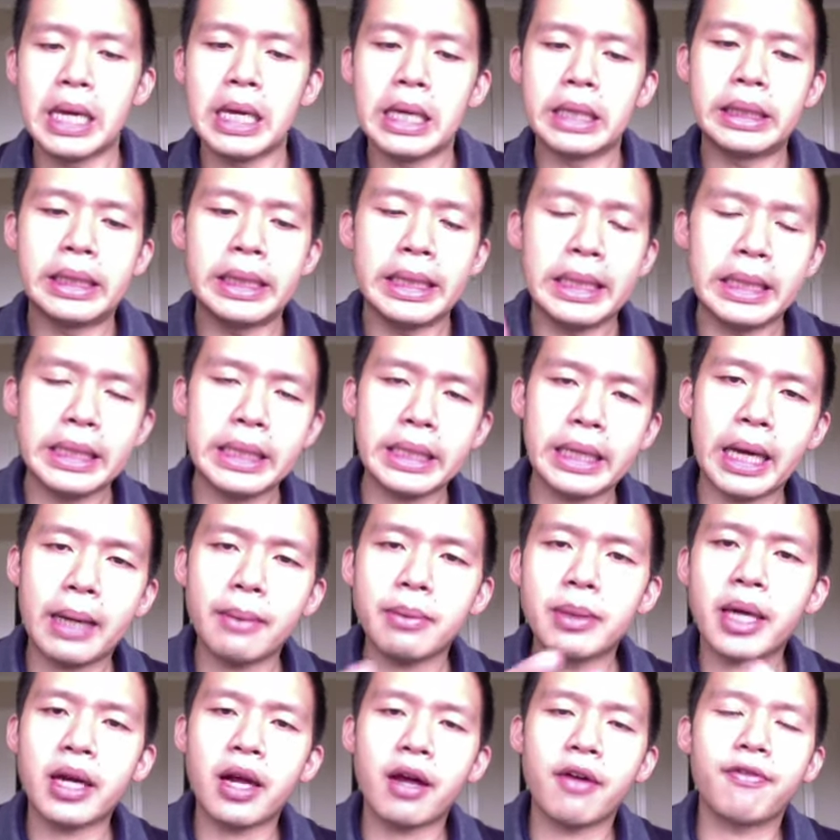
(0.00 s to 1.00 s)
the income
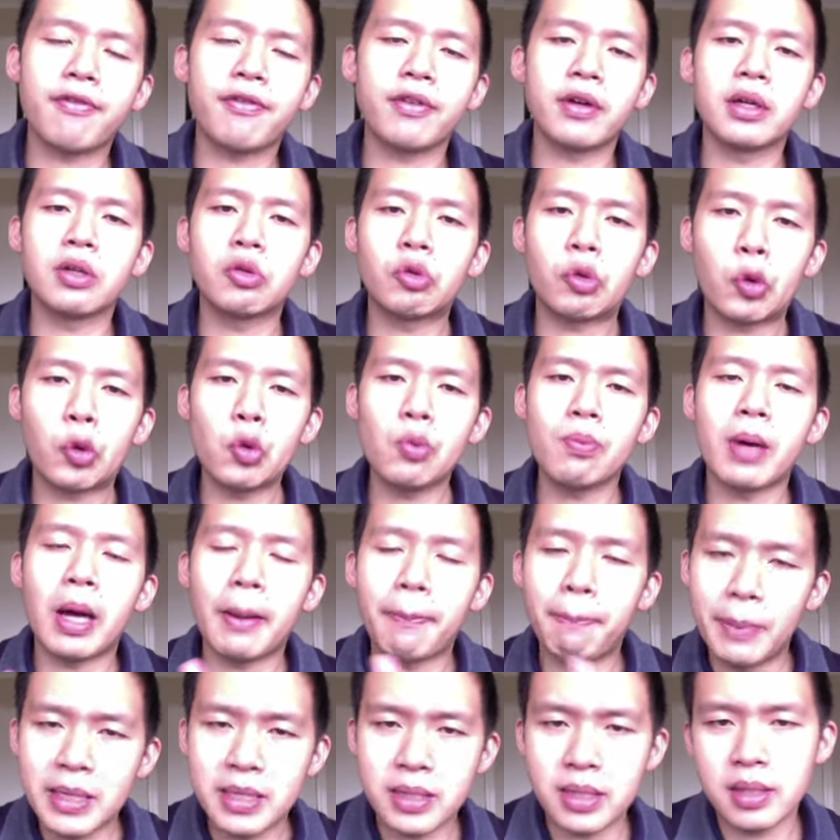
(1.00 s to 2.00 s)
that I've earned through my
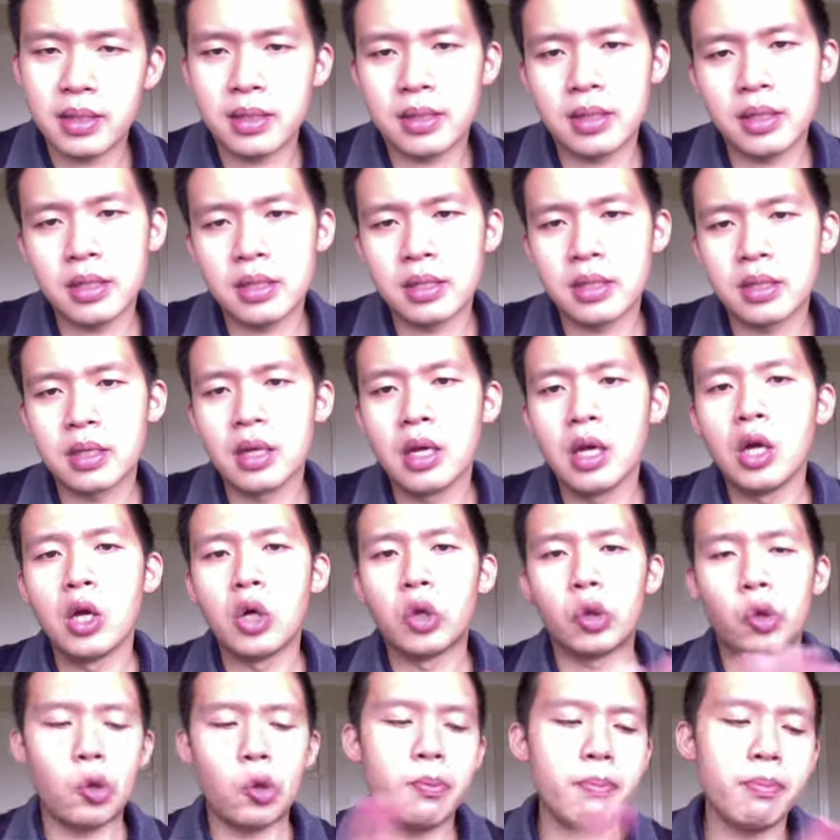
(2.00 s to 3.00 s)
businesses,
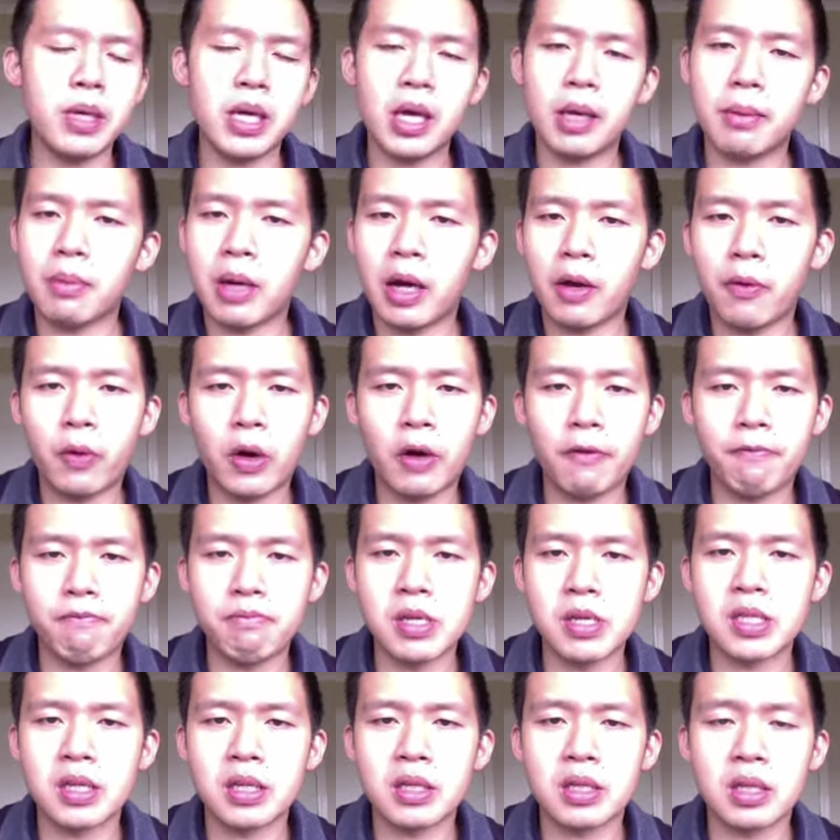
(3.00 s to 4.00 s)
through me and my wife
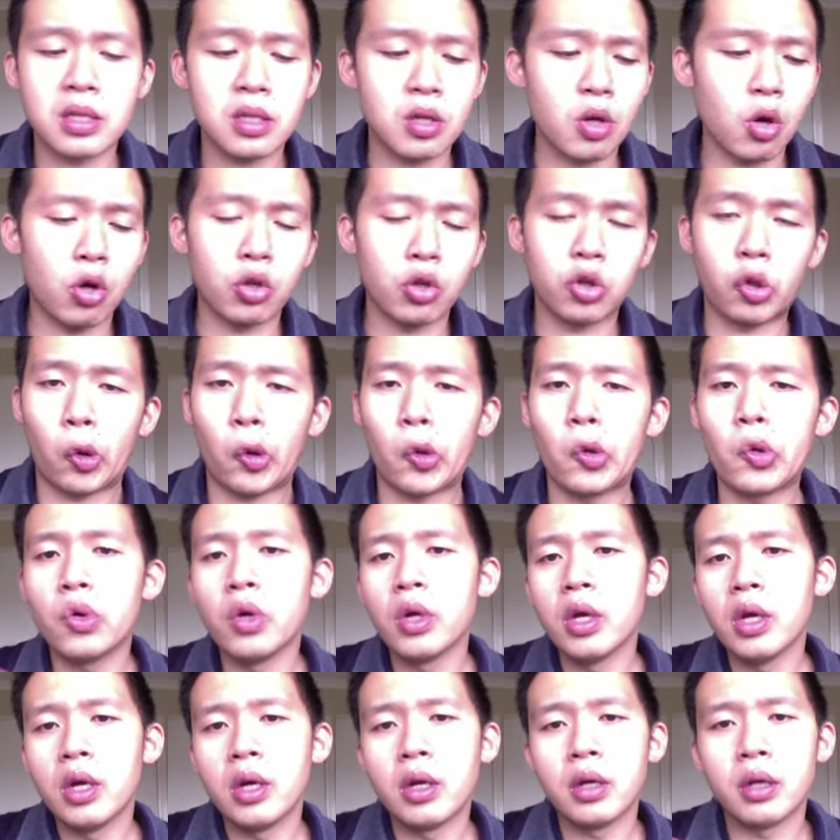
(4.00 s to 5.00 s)
businesses, or through
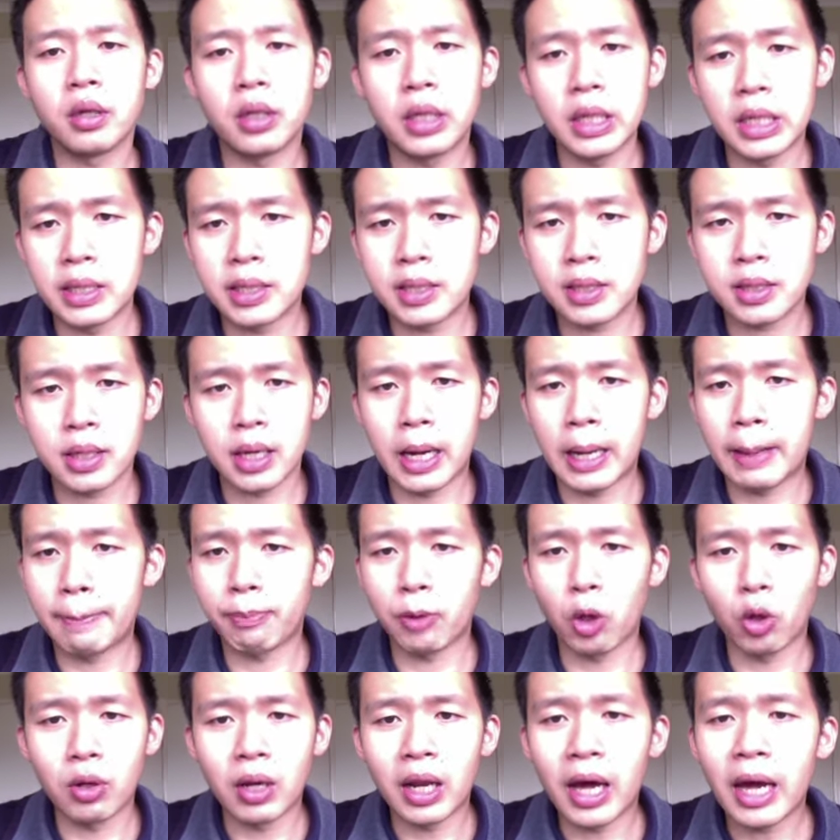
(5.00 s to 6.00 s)
this um,
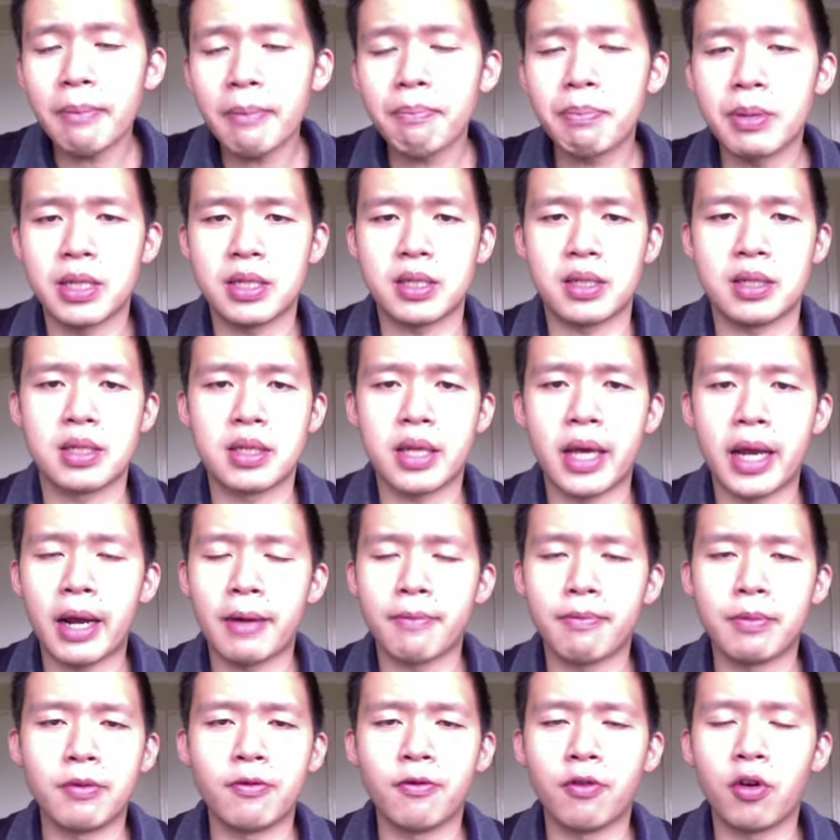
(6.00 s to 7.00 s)
online business that I'm
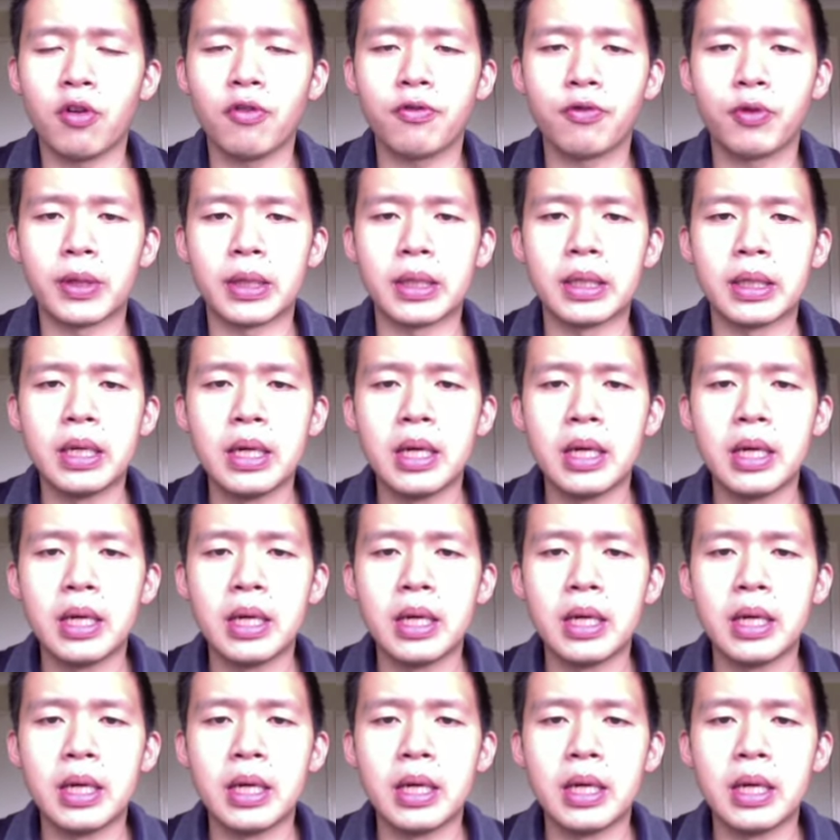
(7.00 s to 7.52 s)
involved in,